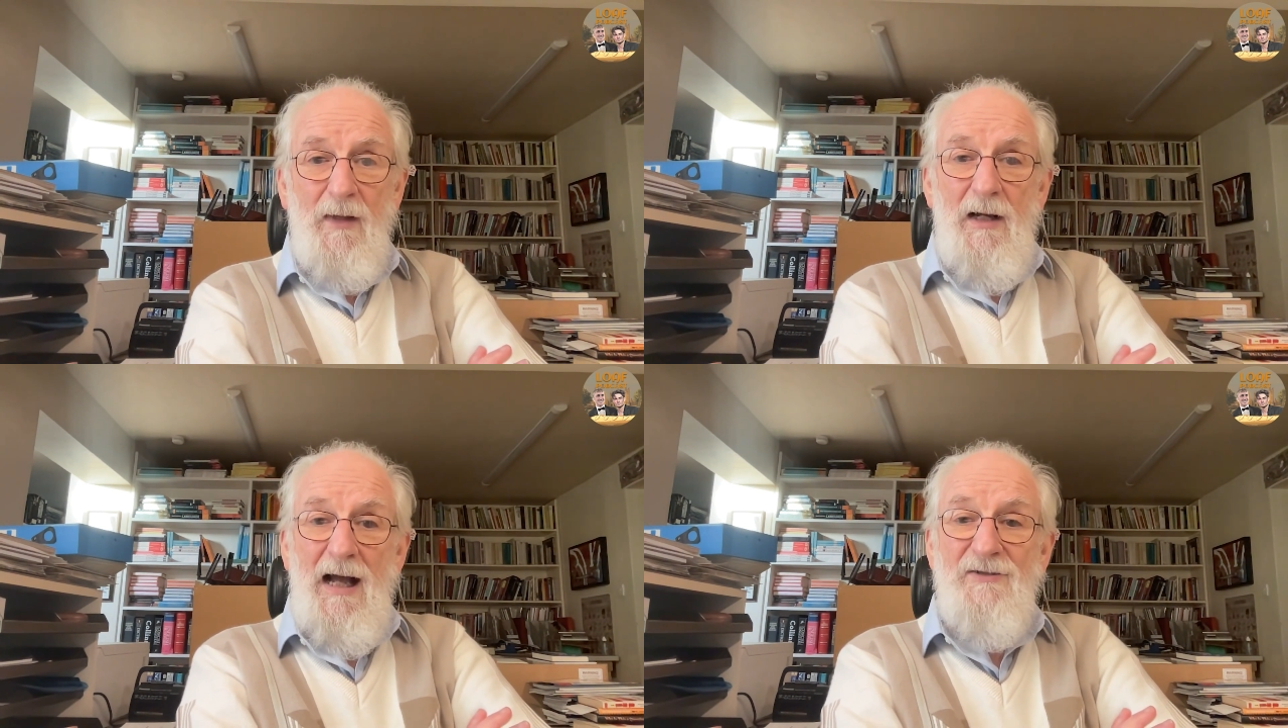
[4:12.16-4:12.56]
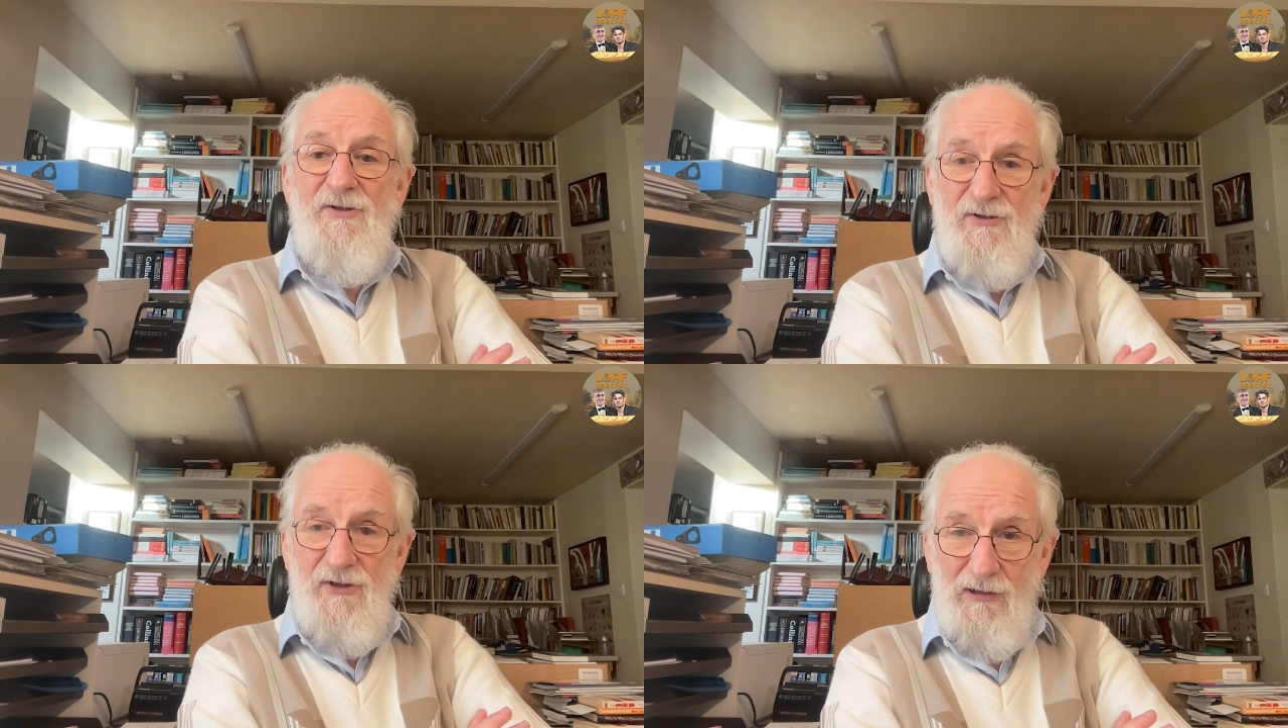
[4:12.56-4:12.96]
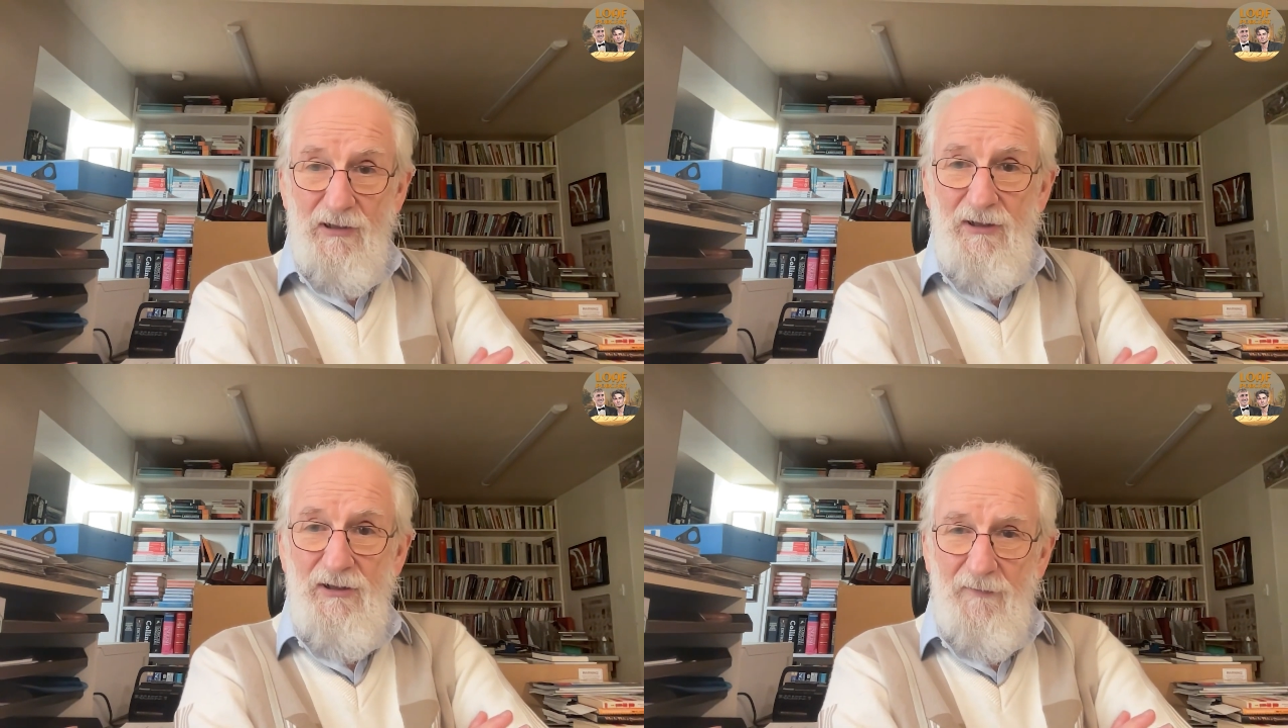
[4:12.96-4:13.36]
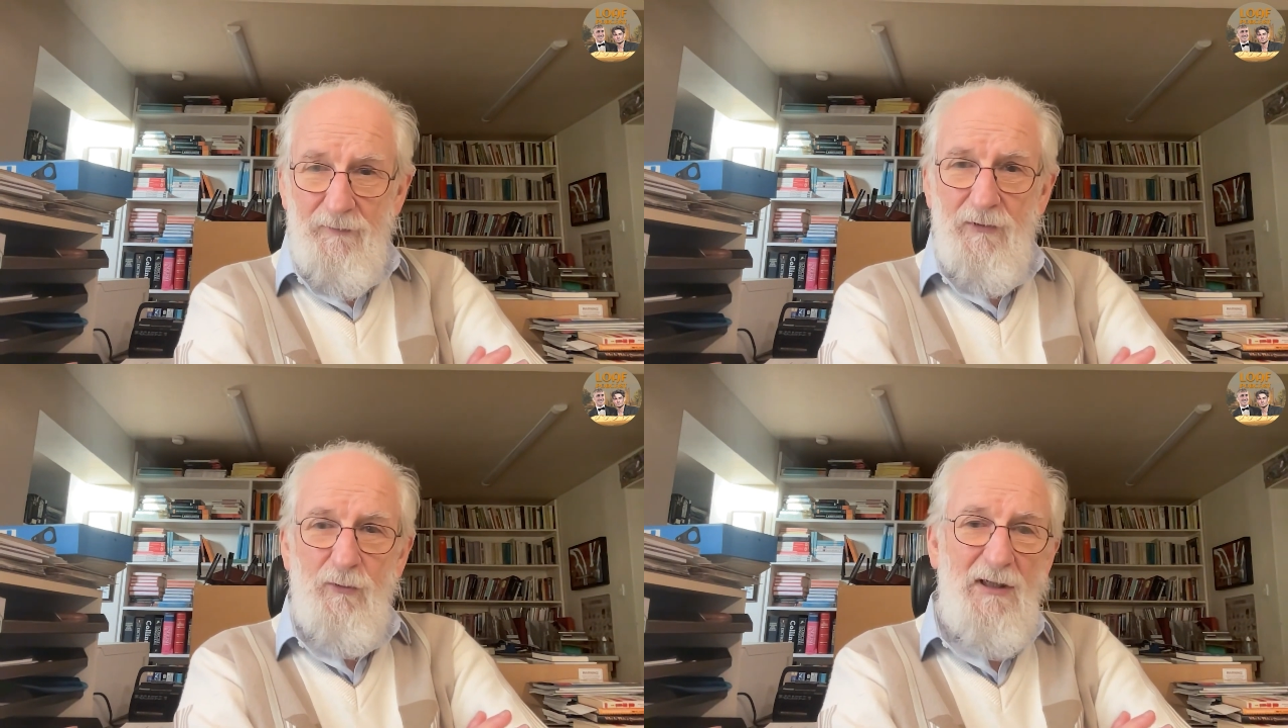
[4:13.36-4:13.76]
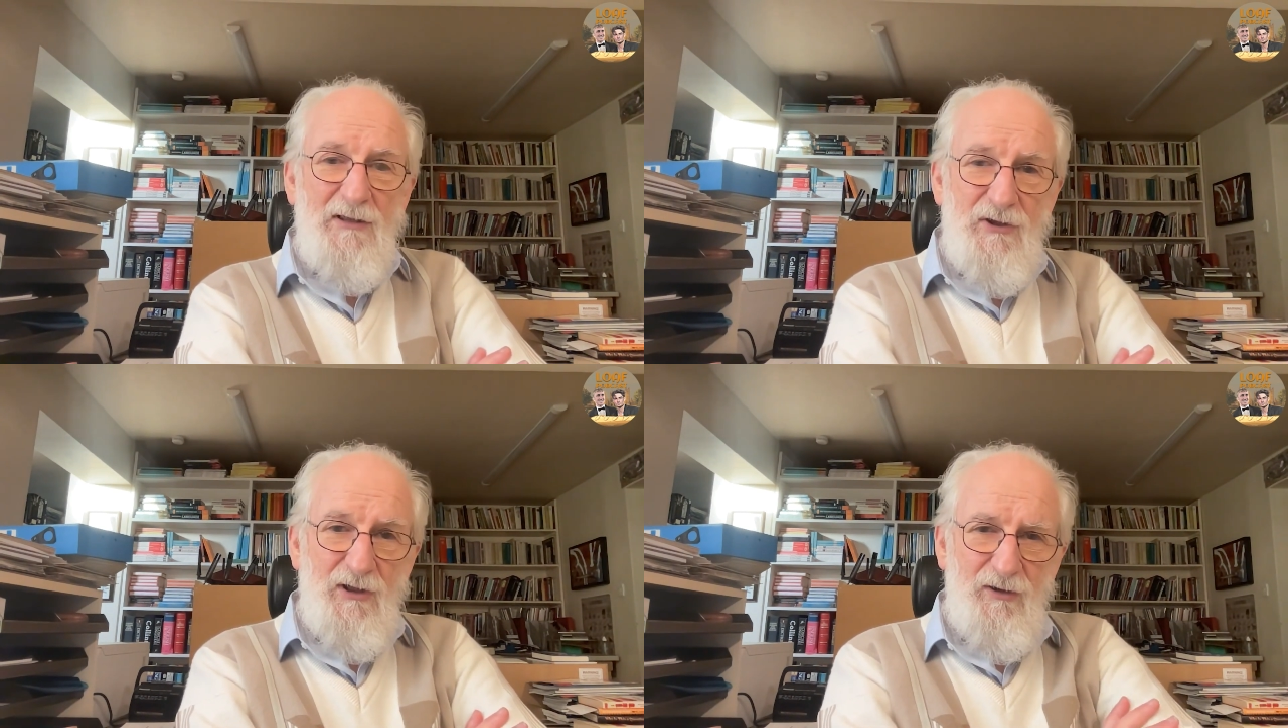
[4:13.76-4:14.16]
And suddenly different
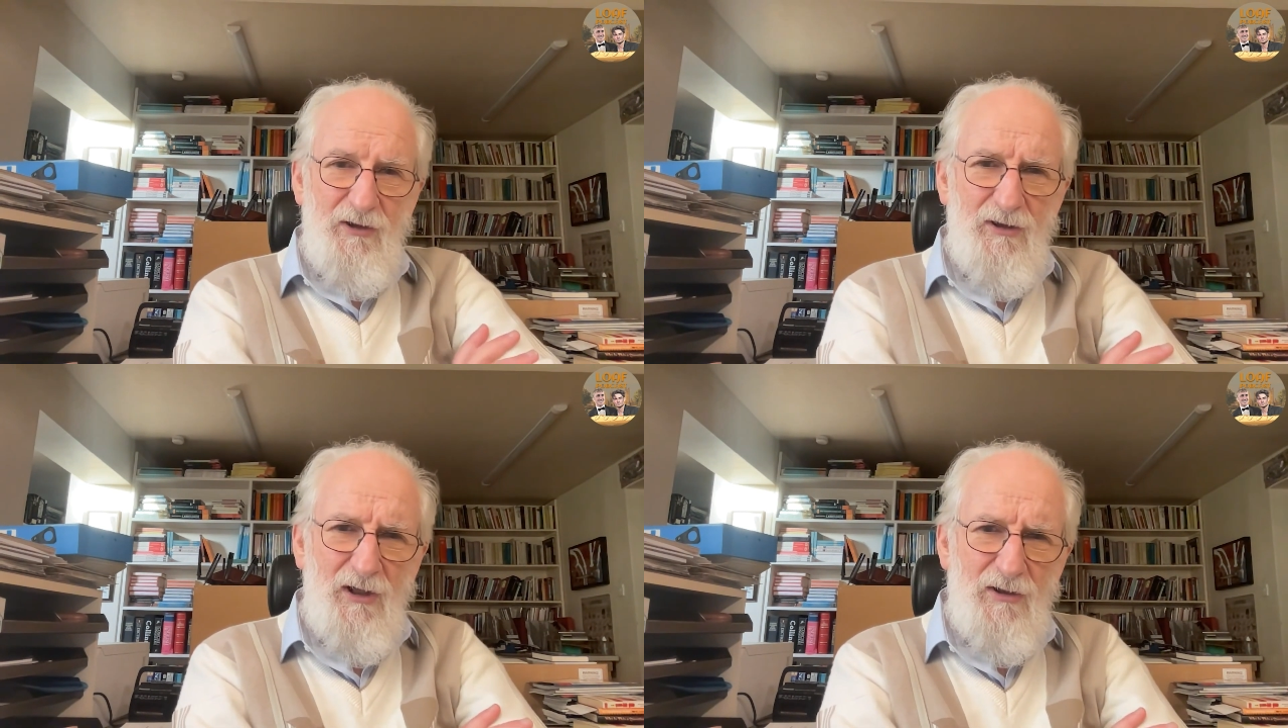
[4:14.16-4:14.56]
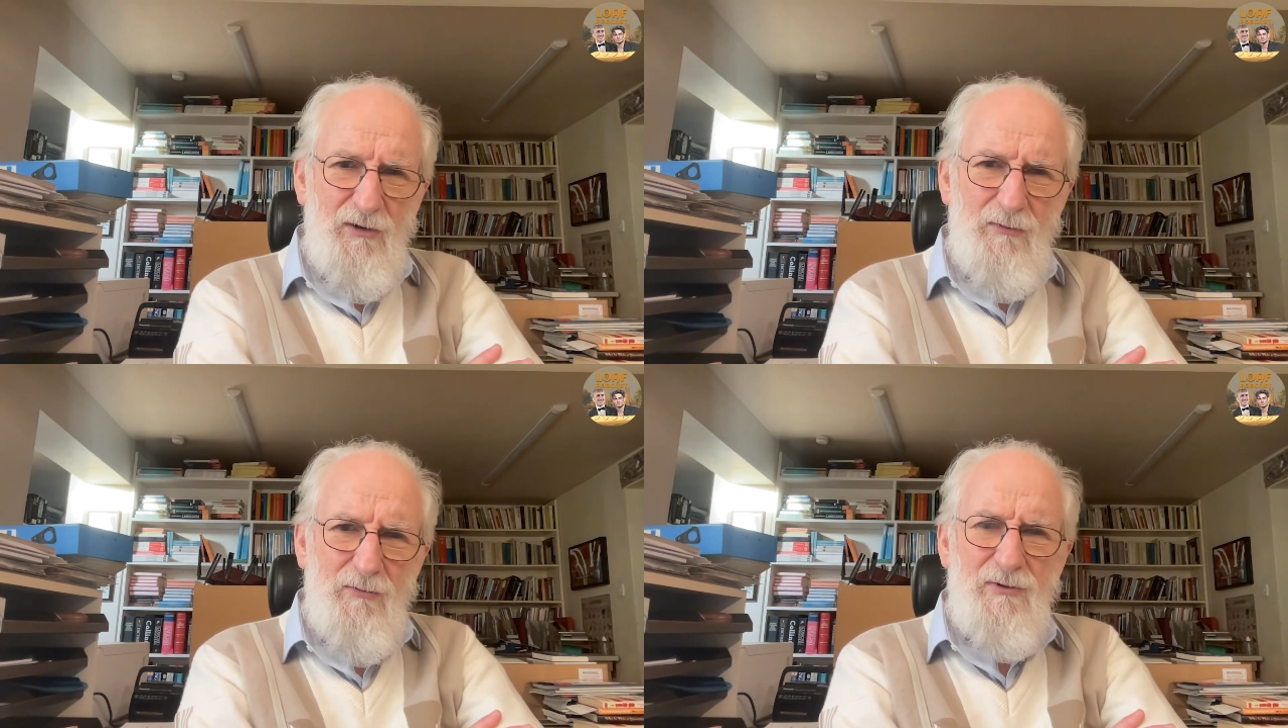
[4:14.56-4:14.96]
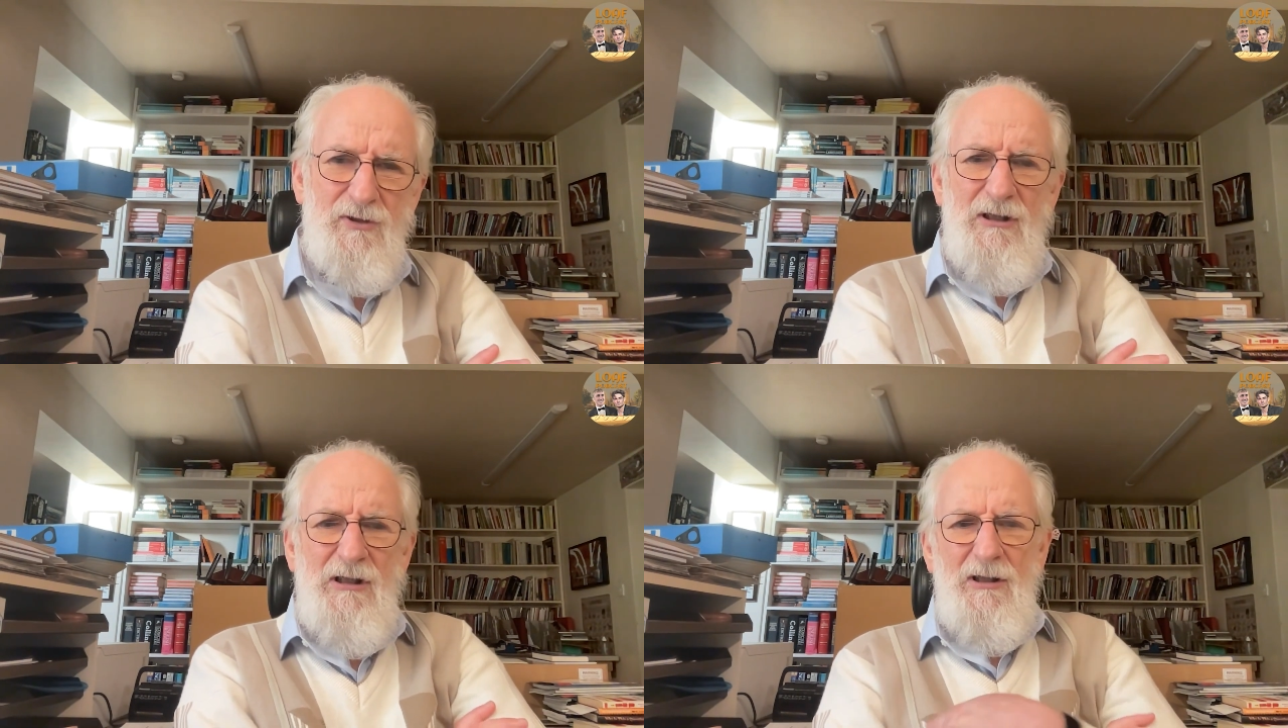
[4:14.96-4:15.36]
criteria are used.